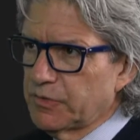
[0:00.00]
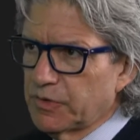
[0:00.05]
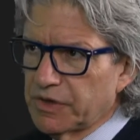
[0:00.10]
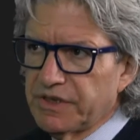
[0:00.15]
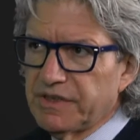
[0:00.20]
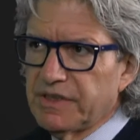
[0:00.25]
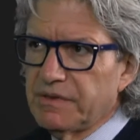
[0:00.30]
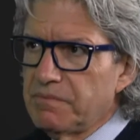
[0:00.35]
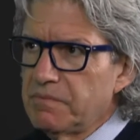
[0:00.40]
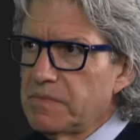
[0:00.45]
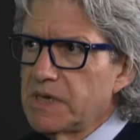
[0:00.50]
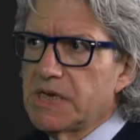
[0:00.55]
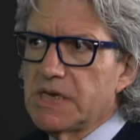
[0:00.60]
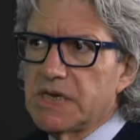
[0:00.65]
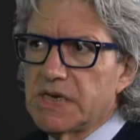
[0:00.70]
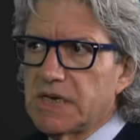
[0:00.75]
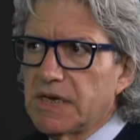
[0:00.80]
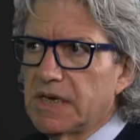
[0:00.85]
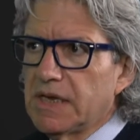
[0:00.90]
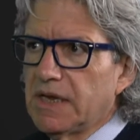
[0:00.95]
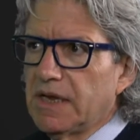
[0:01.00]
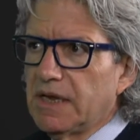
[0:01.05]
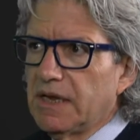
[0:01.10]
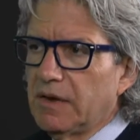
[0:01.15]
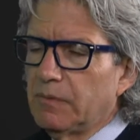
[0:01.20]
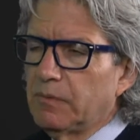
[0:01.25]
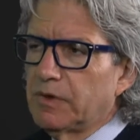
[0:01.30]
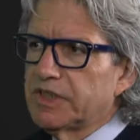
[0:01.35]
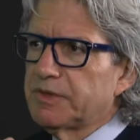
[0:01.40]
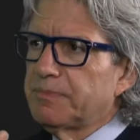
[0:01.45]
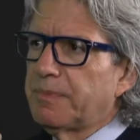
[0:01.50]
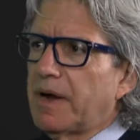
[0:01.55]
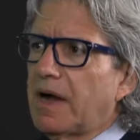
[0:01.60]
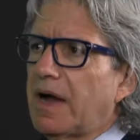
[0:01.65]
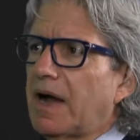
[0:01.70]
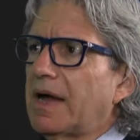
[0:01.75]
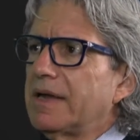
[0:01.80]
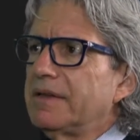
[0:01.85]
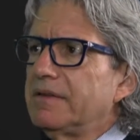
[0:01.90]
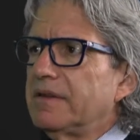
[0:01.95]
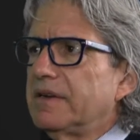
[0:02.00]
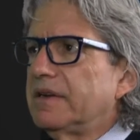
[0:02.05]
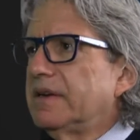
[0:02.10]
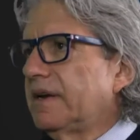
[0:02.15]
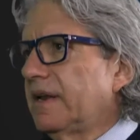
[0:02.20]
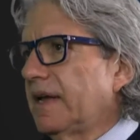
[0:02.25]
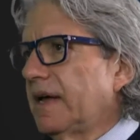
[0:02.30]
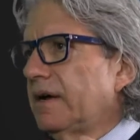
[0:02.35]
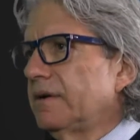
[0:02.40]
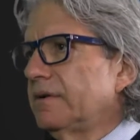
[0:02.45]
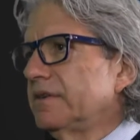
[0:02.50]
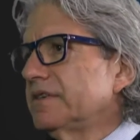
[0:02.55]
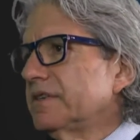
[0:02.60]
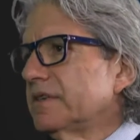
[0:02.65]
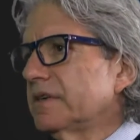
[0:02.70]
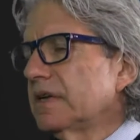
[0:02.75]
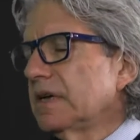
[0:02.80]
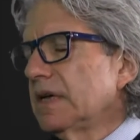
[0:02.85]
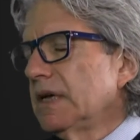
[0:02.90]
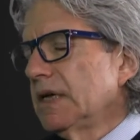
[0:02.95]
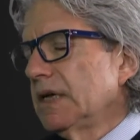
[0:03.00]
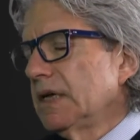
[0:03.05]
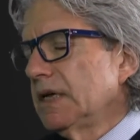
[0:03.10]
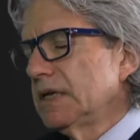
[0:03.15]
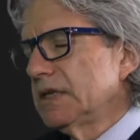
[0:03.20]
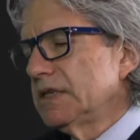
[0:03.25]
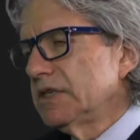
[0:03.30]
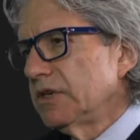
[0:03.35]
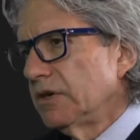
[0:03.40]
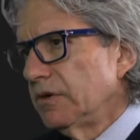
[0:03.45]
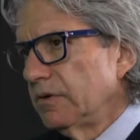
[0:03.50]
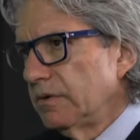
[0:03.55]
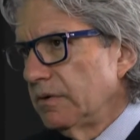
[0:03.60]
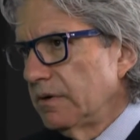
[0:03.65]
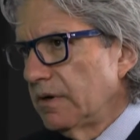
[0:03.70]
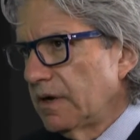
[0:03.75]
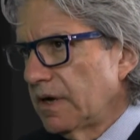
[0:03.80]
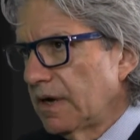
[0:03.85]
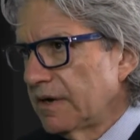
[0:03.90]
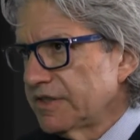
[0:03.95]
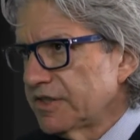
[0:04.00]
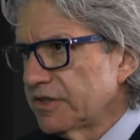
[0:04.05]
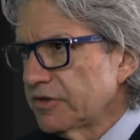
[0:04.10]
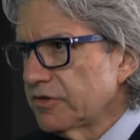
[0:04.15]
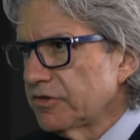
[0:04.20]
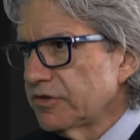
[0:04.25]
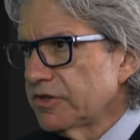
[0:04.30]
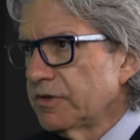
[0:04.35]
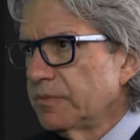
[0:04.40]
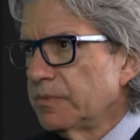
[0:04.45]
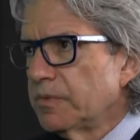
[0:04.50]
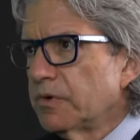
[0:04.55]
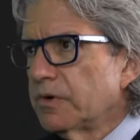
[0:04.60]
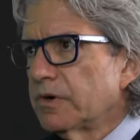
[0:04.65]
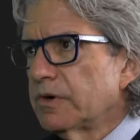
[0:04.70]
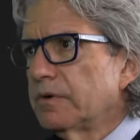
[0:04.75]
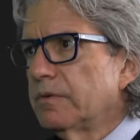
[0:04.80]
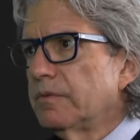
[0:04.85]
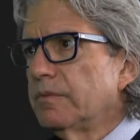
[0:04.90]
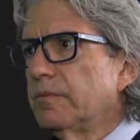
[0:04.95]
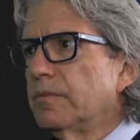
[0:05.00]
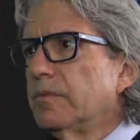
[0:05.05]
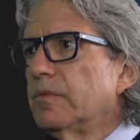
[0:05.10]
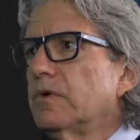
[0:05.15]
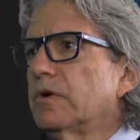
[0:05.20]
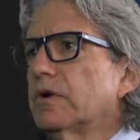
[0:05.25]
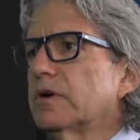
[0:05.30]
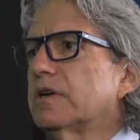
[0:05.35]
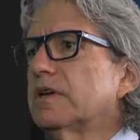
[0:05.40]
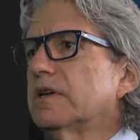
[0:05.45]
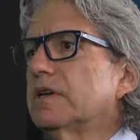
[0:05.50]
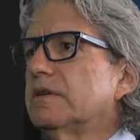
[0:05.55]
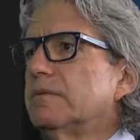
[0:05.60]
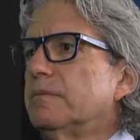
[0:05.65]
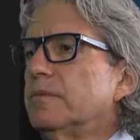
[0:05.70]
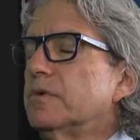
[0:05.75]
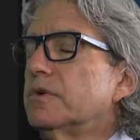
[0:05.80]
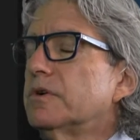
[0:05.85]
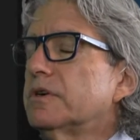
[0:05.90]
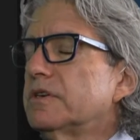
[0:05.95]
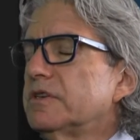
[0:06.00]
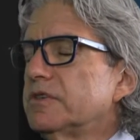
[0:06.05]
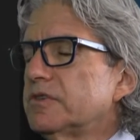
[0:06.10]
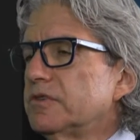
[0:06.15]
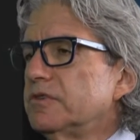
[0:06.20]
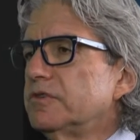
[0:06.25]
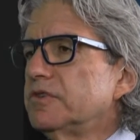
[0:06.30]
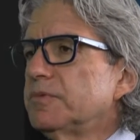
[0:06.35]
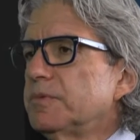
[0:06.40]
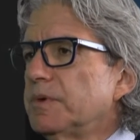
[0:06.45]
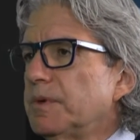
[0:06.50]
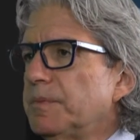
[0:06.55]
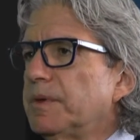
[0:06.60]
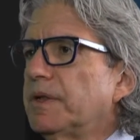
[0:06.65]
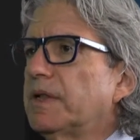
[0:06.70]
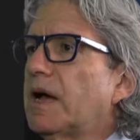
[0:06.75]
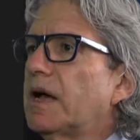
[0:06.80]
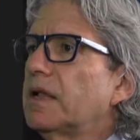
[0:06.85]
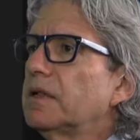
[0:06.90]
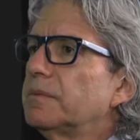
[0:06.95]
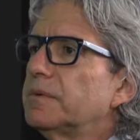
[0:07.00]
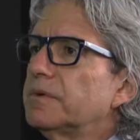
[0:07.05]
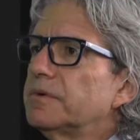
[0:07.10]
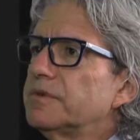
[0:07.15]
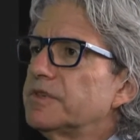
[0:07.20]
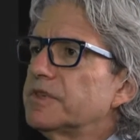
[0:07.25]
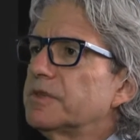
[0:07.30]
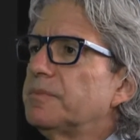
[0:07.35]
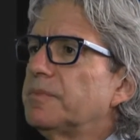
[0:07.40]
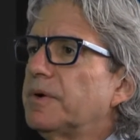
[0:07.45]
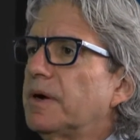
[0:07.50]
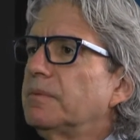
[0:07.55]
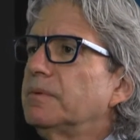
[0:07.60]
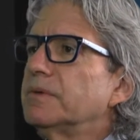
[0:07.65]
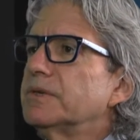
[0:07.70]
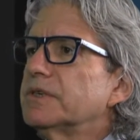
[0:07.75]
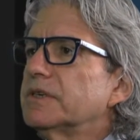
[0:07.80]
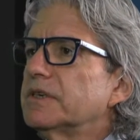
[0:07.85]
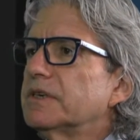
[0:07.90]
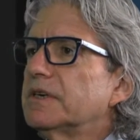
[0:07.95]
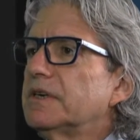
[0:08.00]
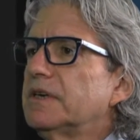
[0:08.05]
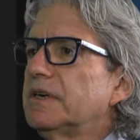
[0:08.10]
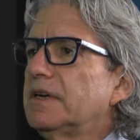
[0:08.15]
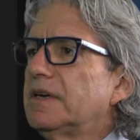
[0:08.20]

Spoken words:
What do they mean? And what's behind it? And how does it? So I was introduced to Mort. Mort introduced me to Bill Holliber, who's the publisher.